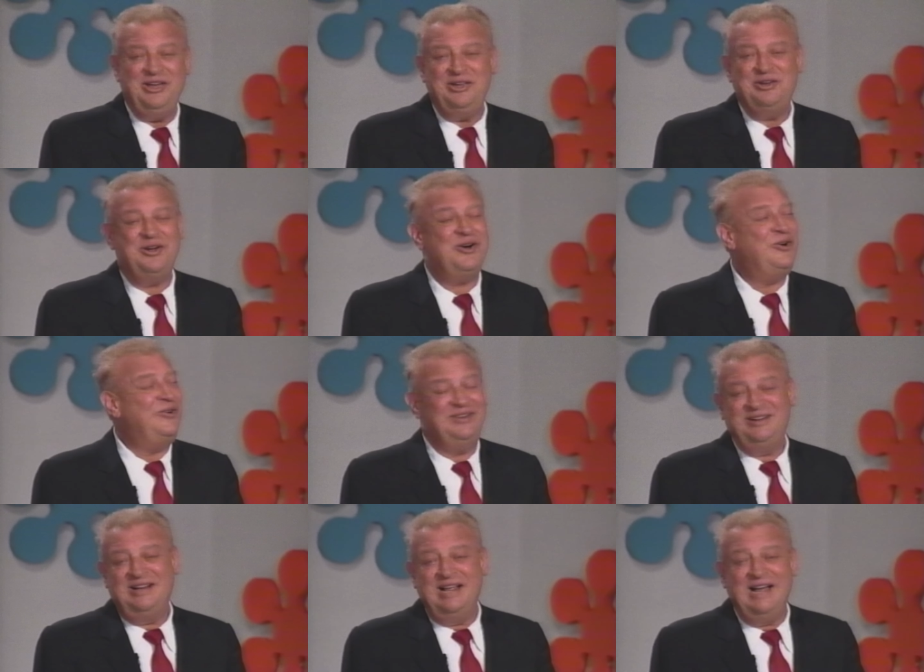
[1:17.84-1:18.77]
You know,
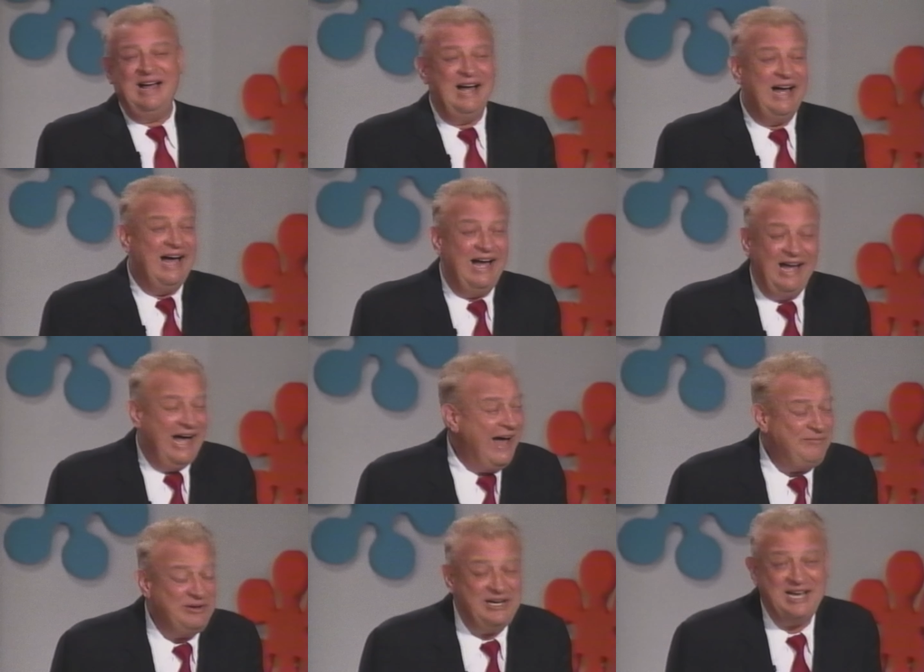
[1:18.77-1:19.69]

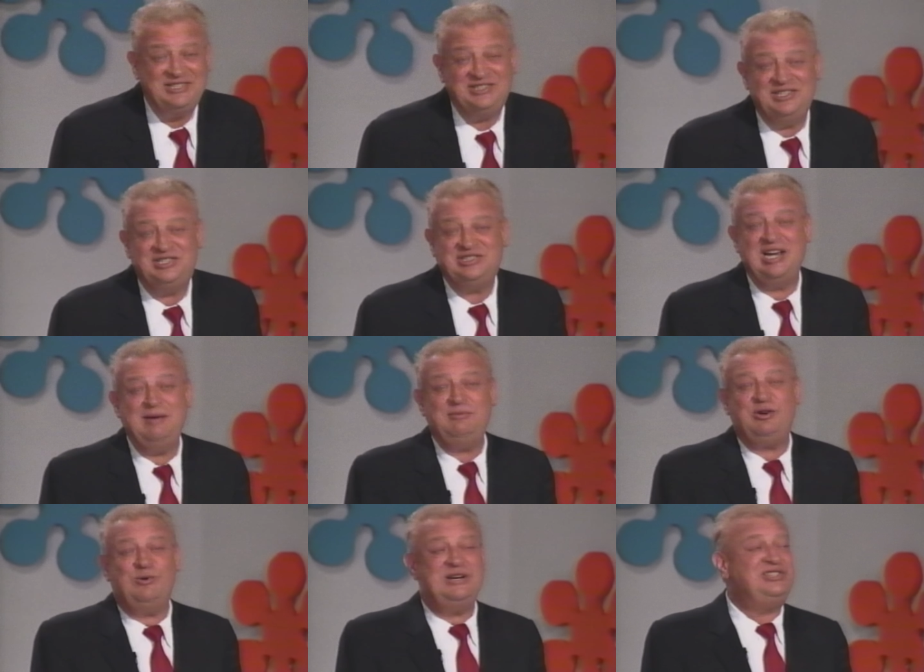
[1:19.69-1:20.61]
I've been asked this same
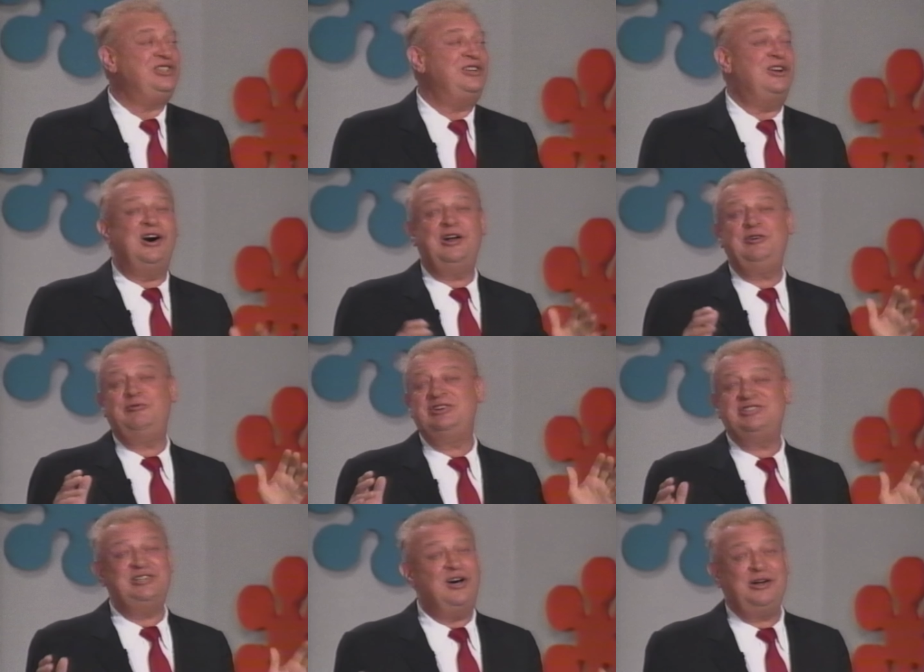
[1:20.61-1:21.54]
question
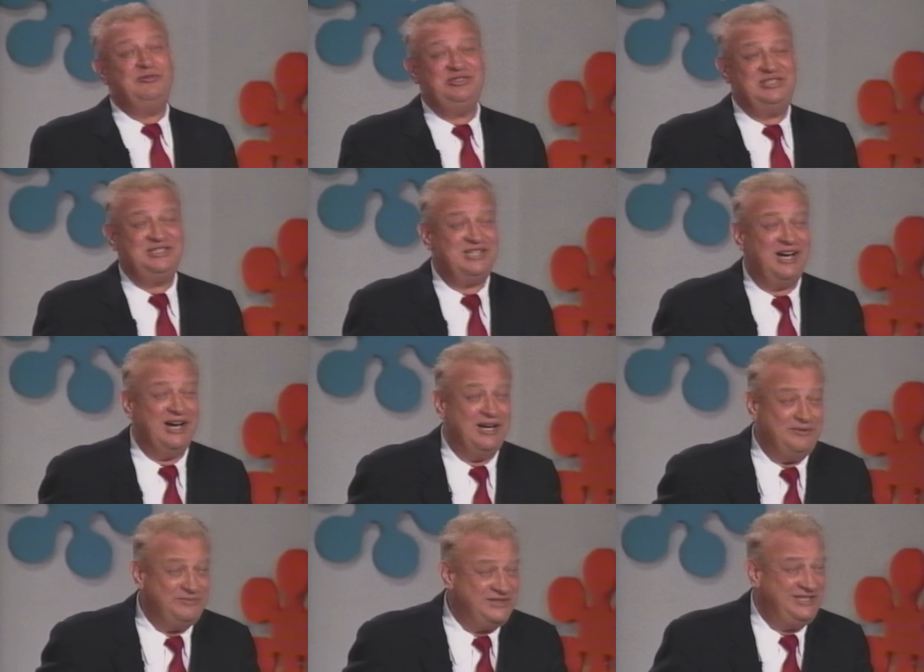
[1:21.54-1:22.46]
hundreds and hundreds of
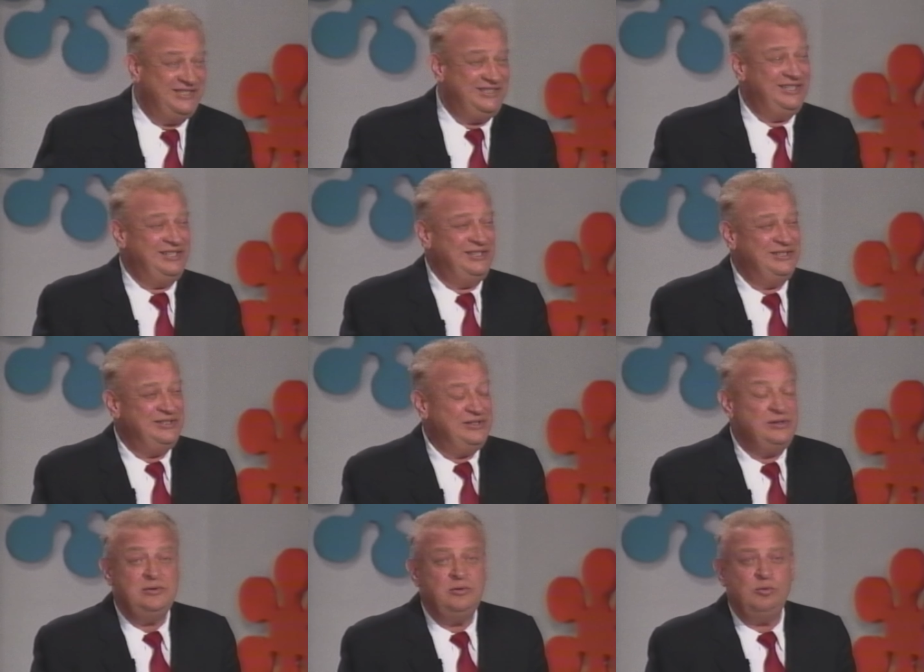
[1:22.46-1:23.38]
times.
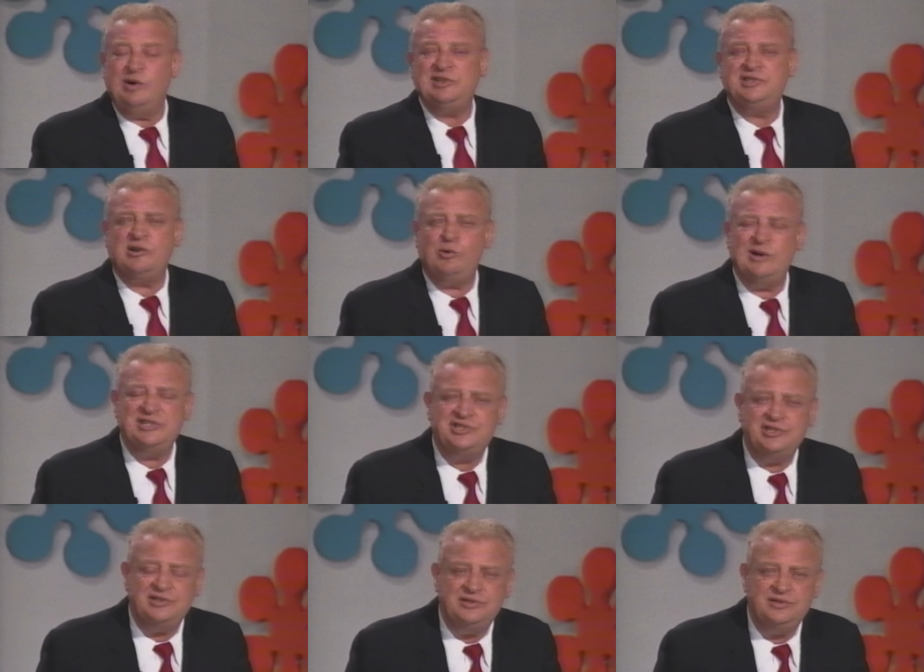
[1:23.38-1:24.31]
What's the question?